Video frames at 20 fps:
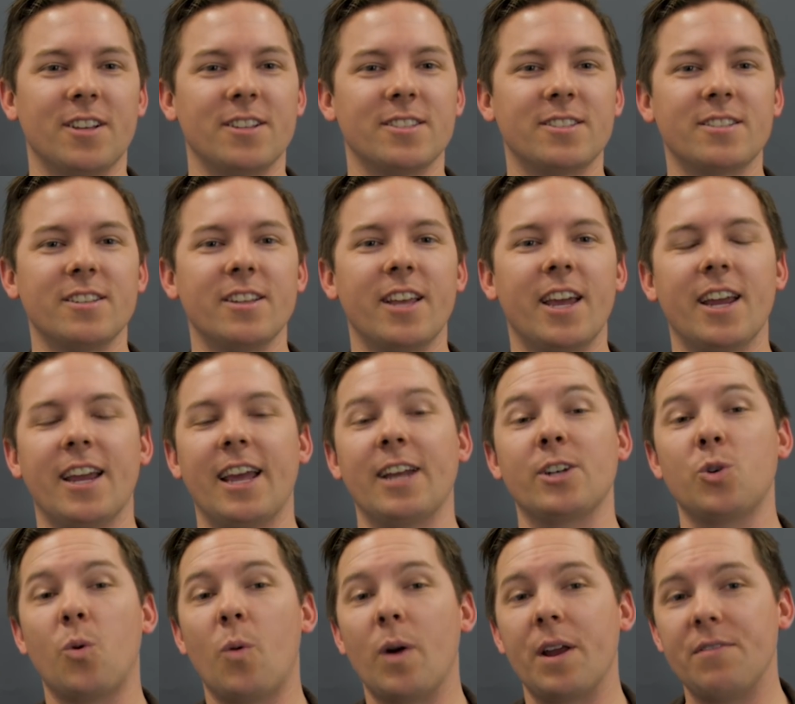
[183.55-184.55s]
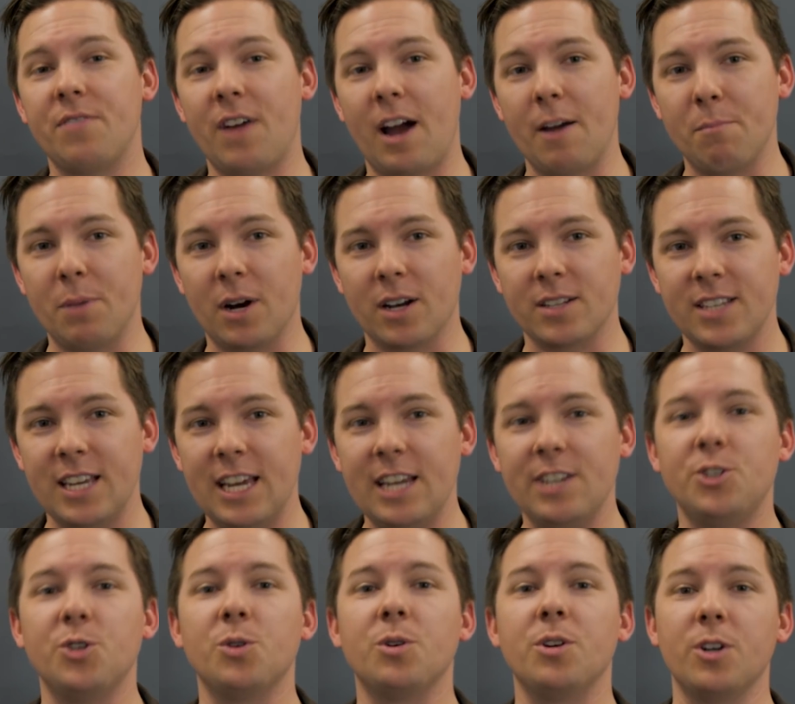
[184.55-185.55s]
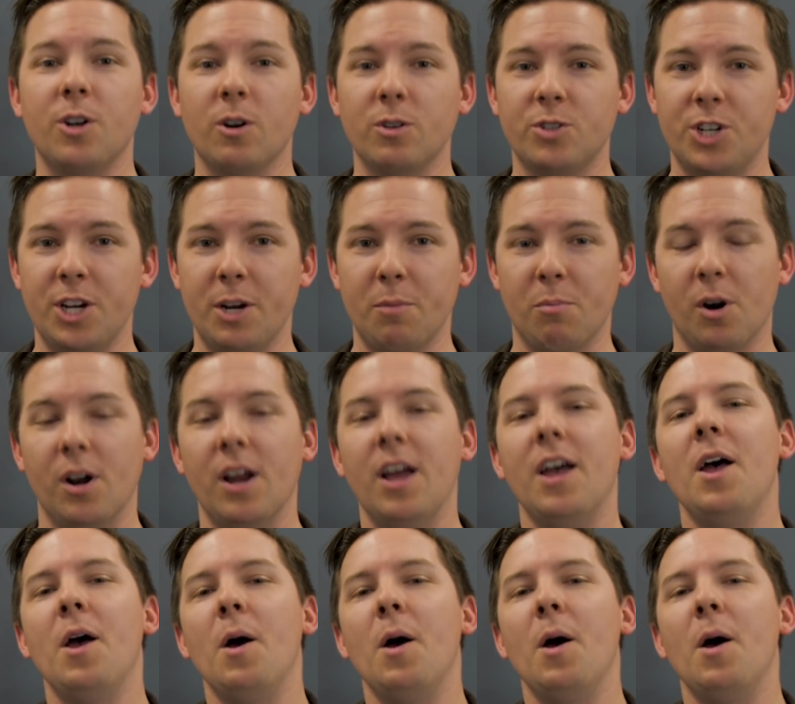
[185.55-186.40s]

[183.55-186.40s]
on Sling at $25 each, you can go cheaper.